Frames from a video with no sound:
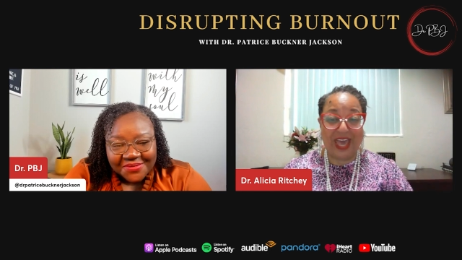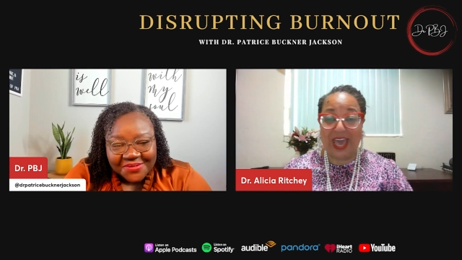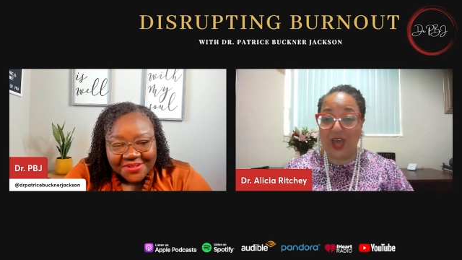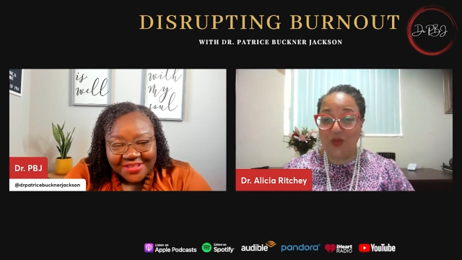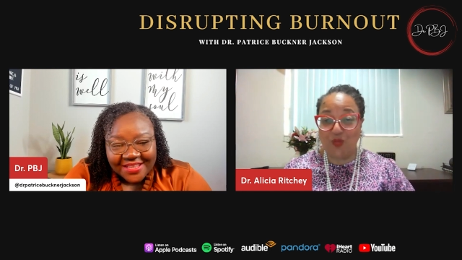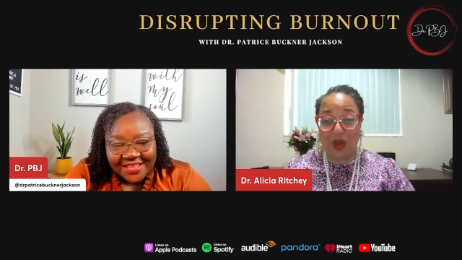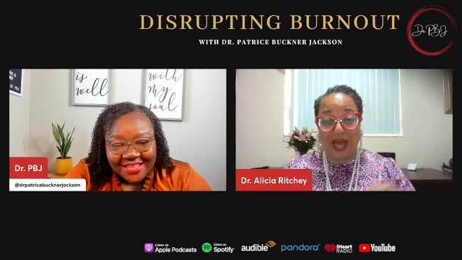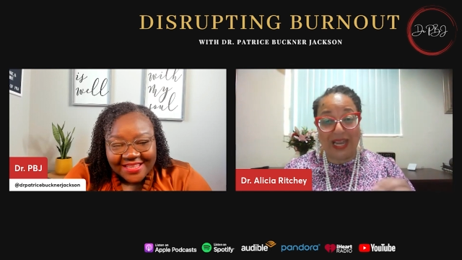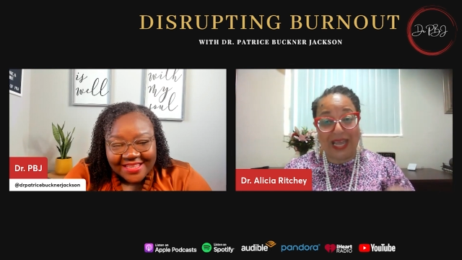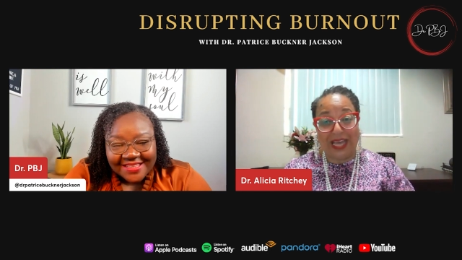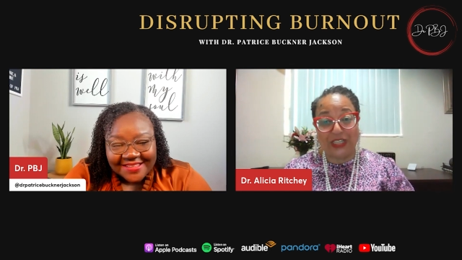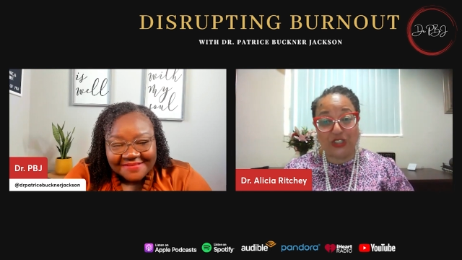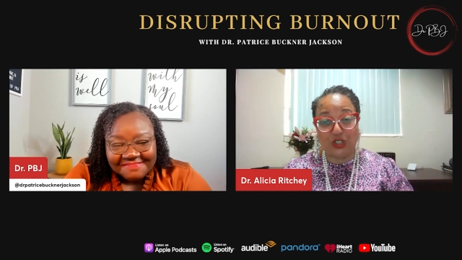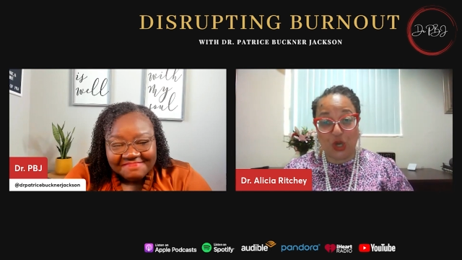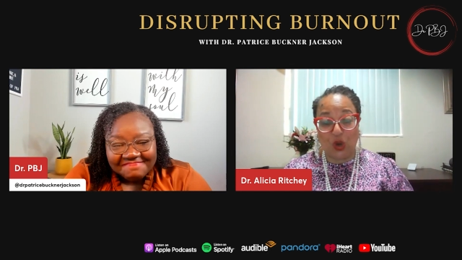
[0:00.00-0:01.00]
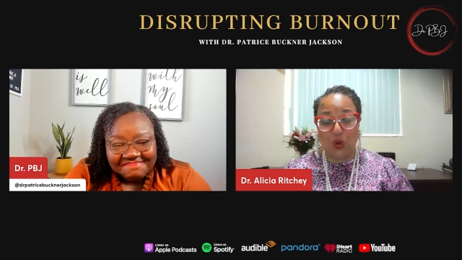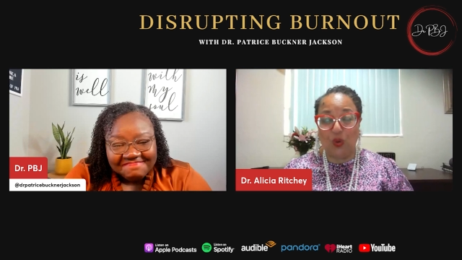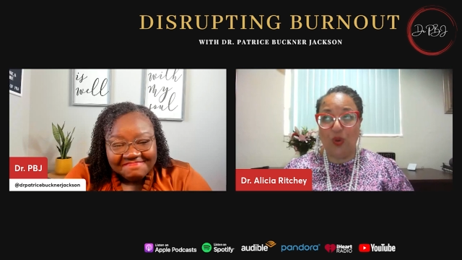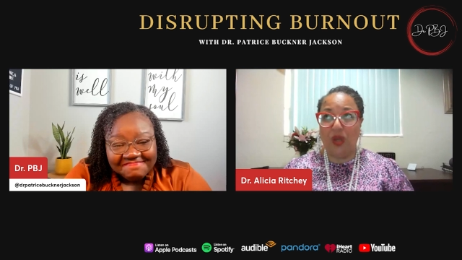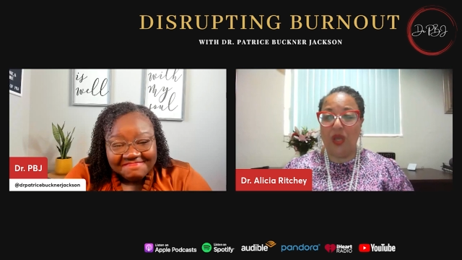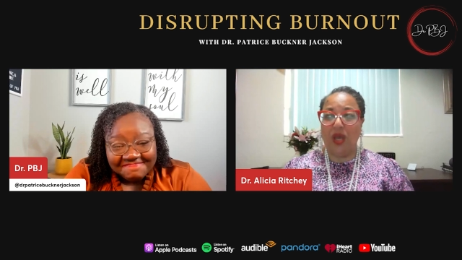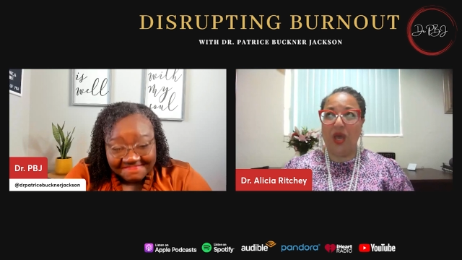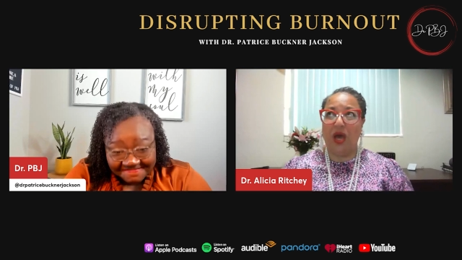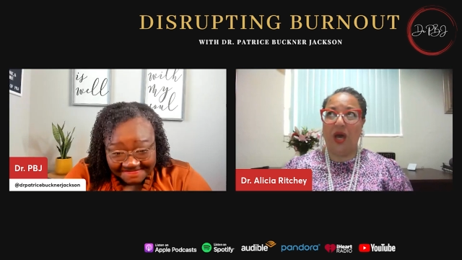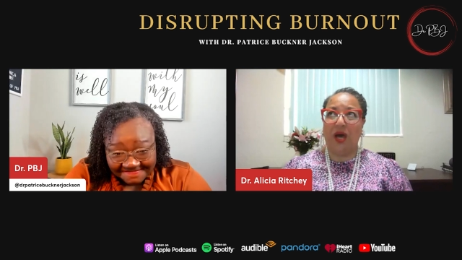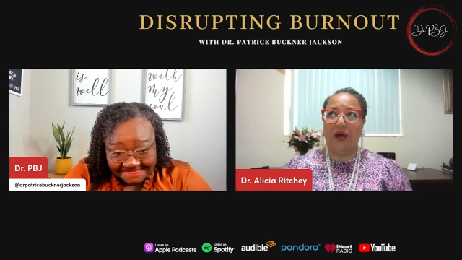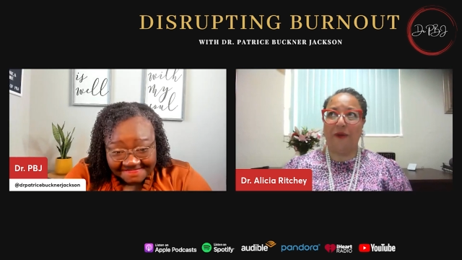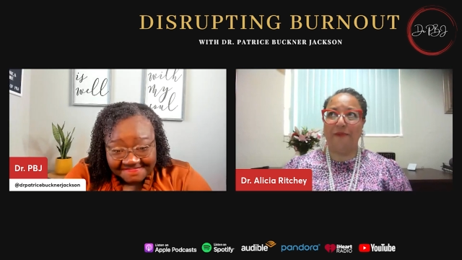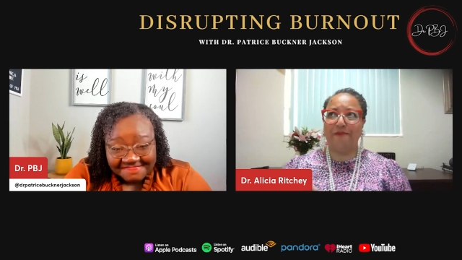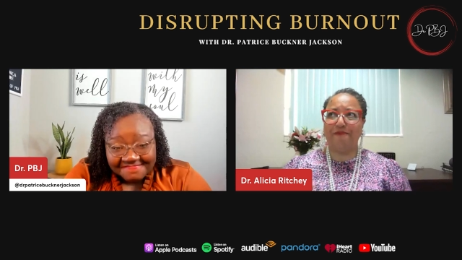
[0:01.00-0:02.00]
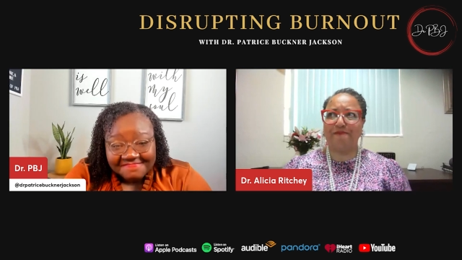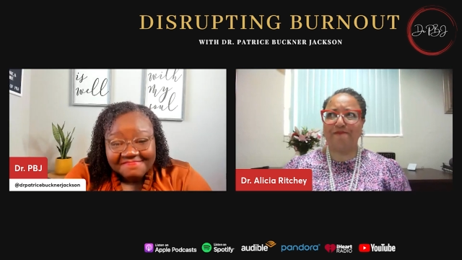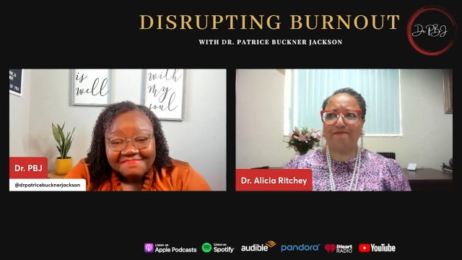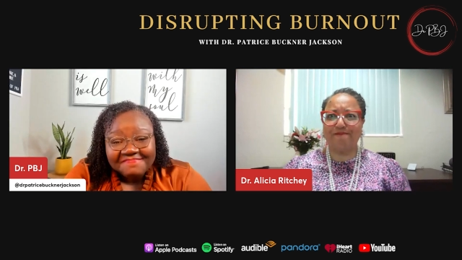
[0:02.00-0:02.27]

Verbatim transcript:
Speaker 1: And while I don't, um,